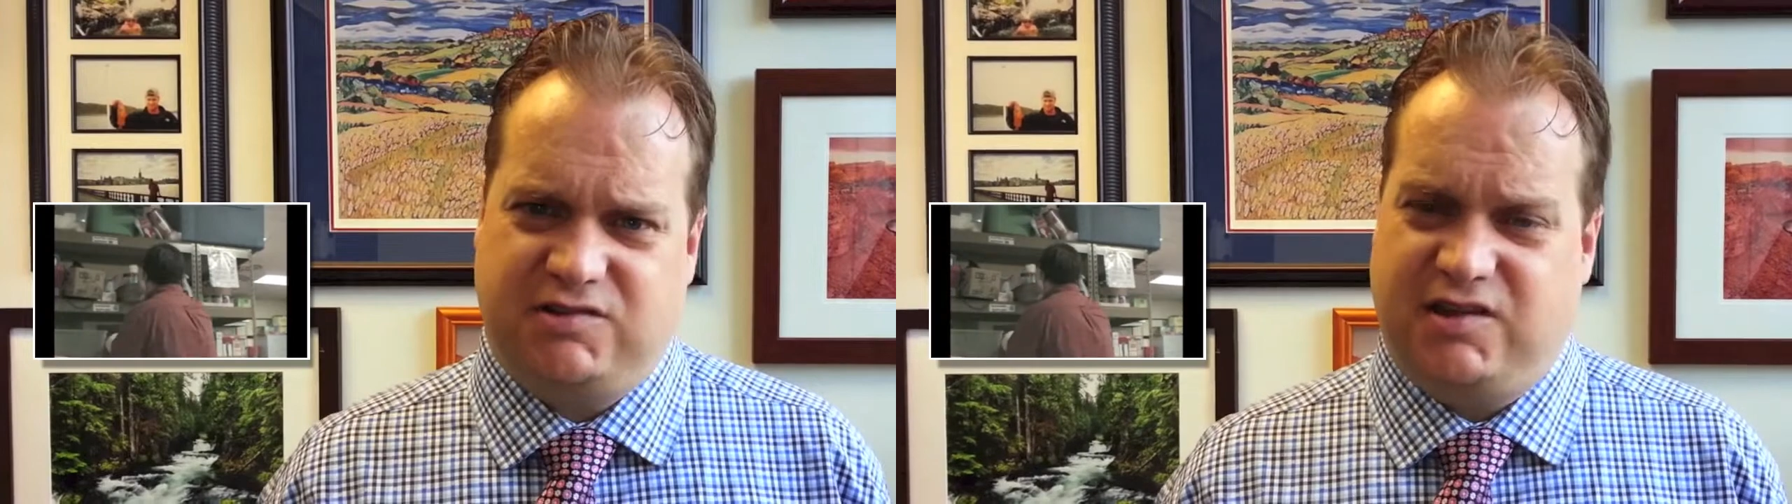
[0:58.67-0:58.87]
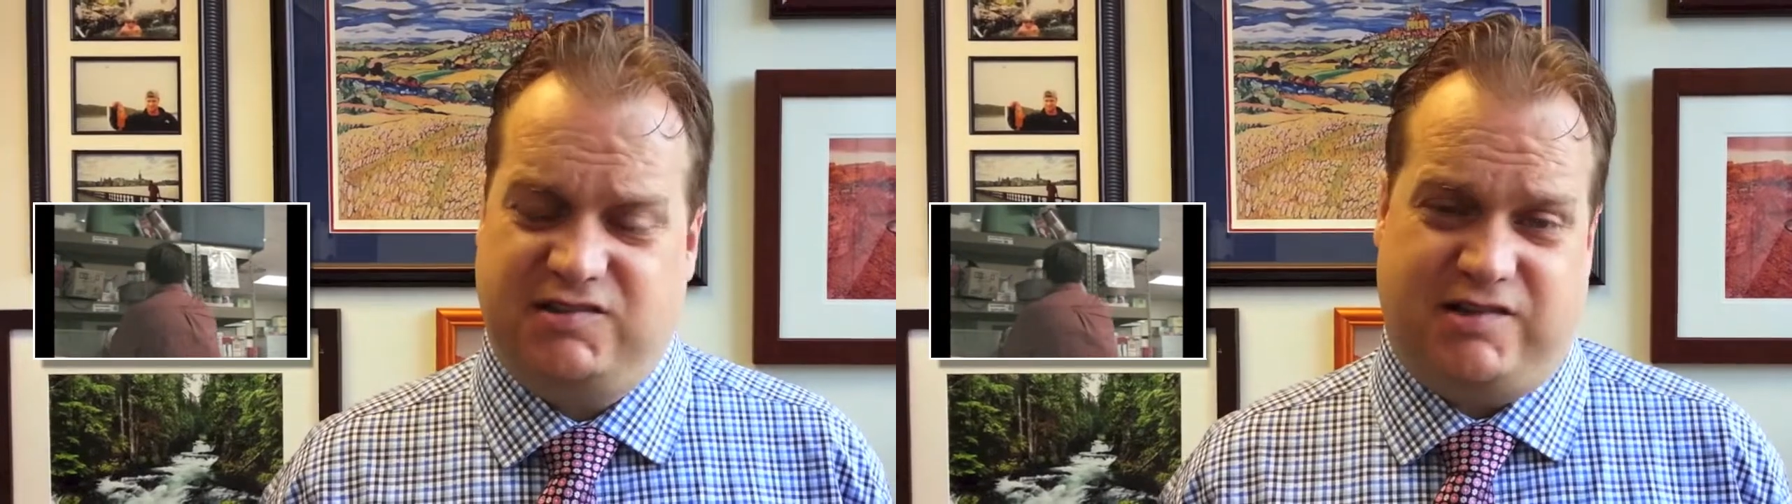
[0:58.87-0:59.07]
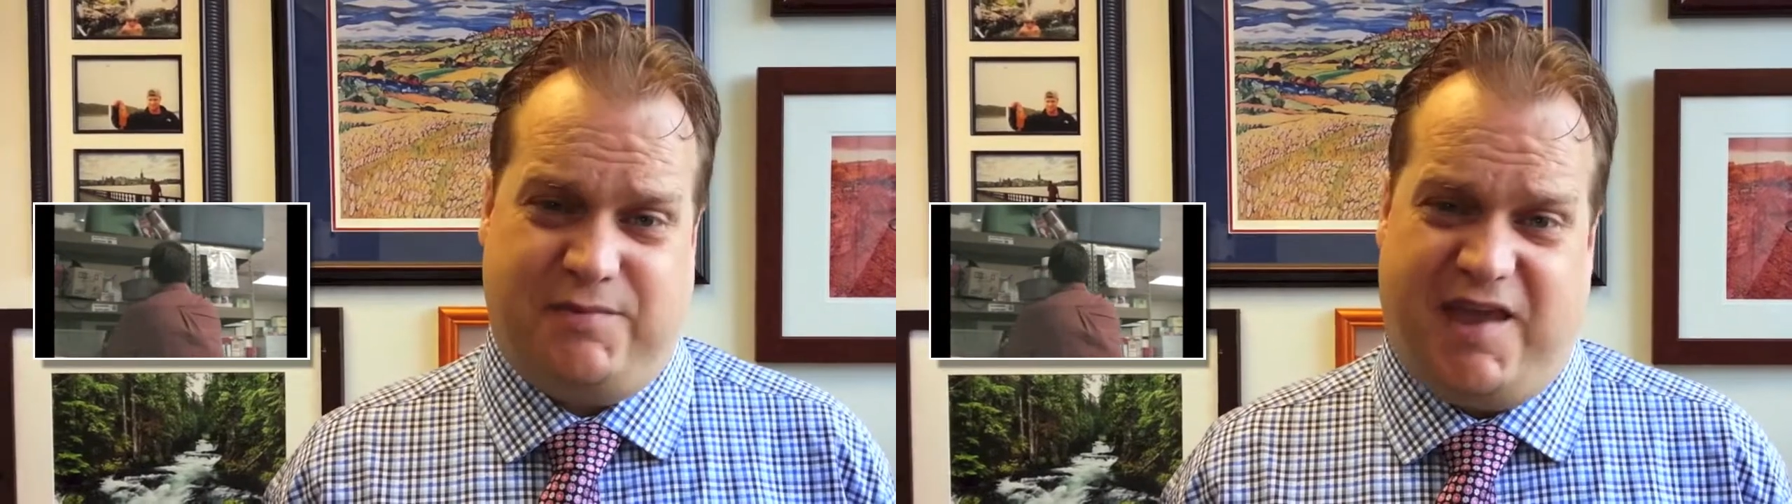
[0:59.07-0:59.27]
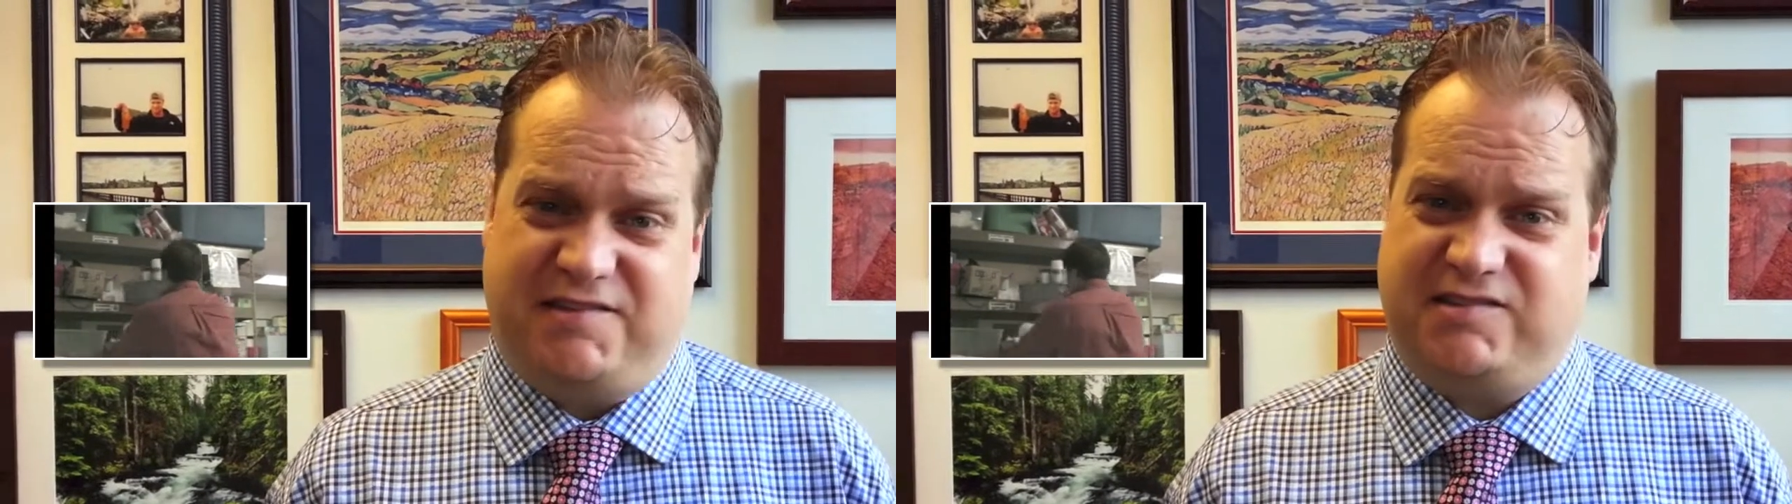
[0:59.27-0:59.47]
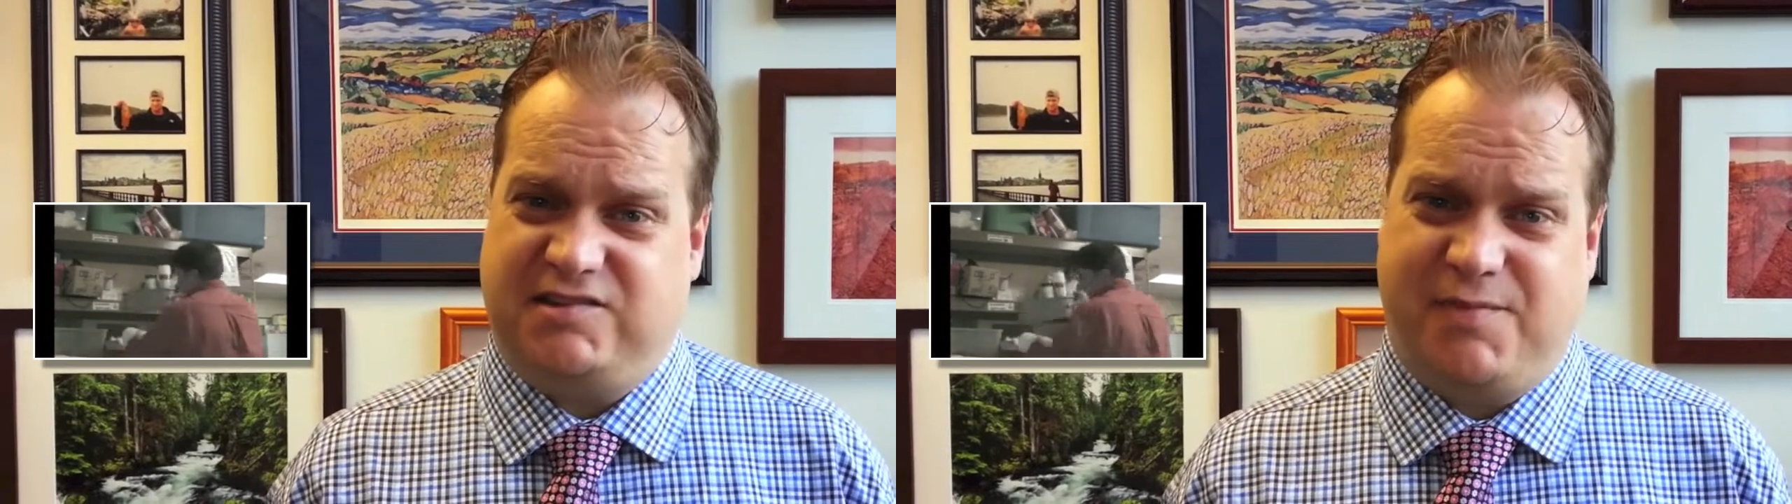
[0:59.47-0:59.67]
In some
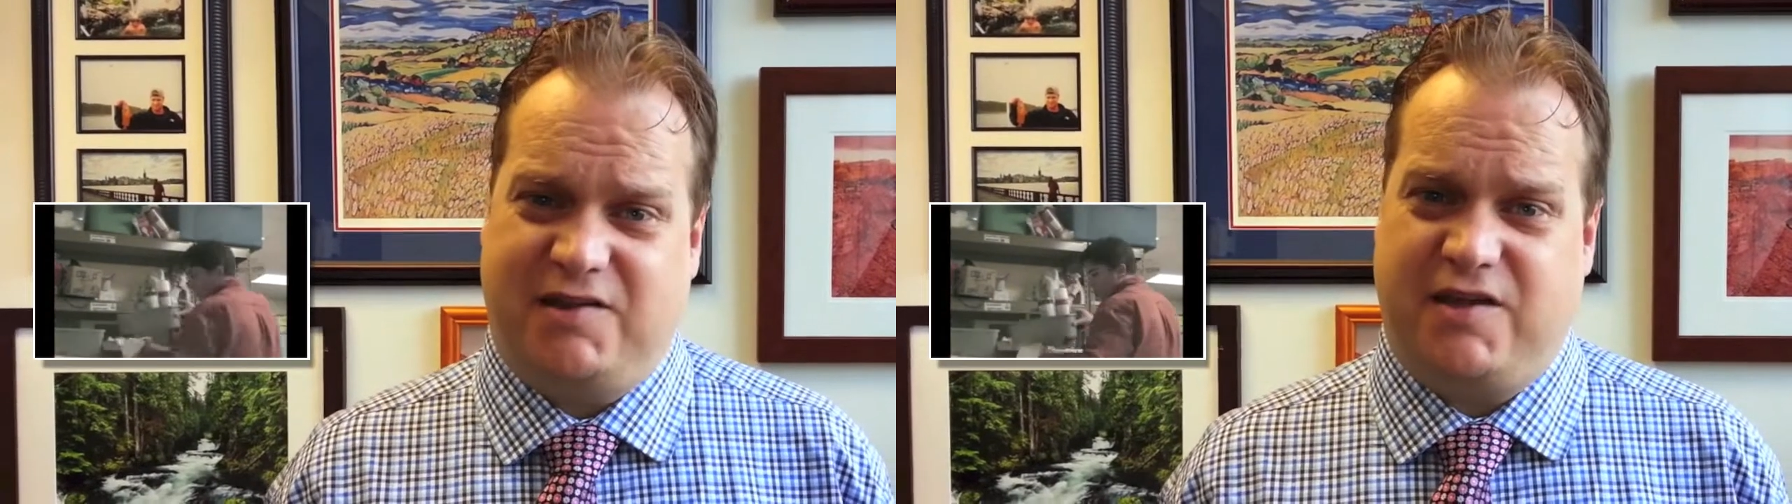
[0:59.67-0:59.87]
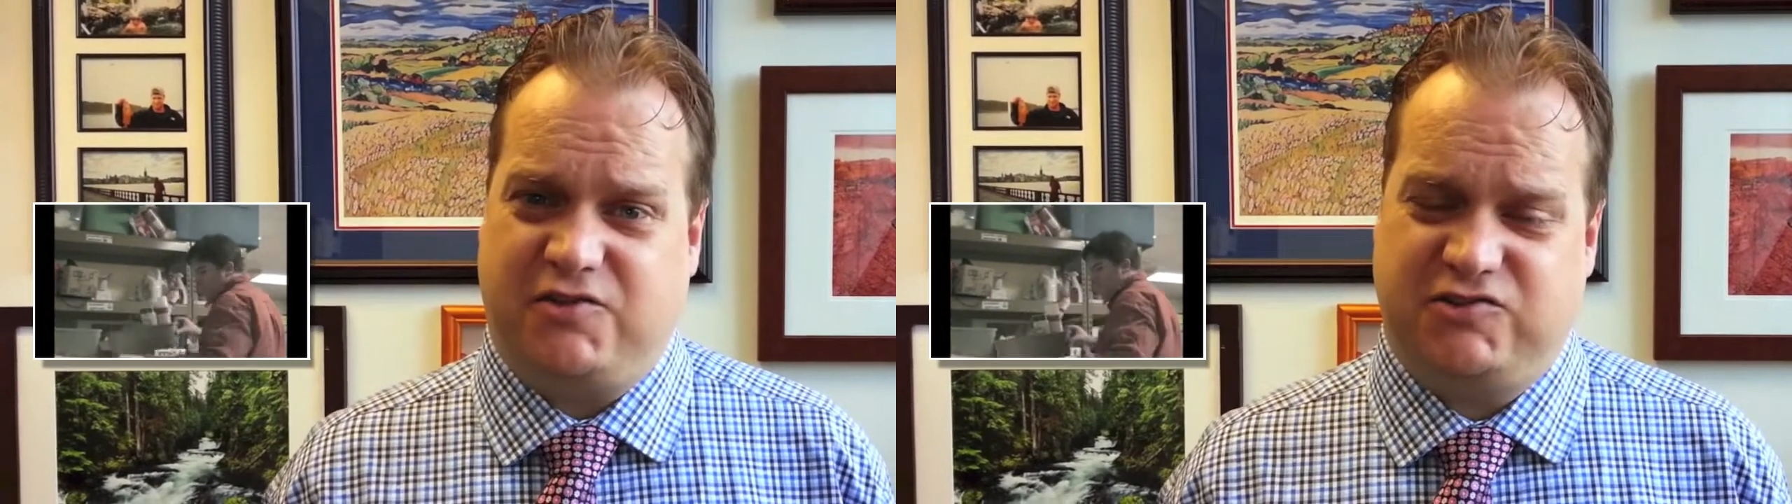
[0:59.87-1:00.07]
cases it's been another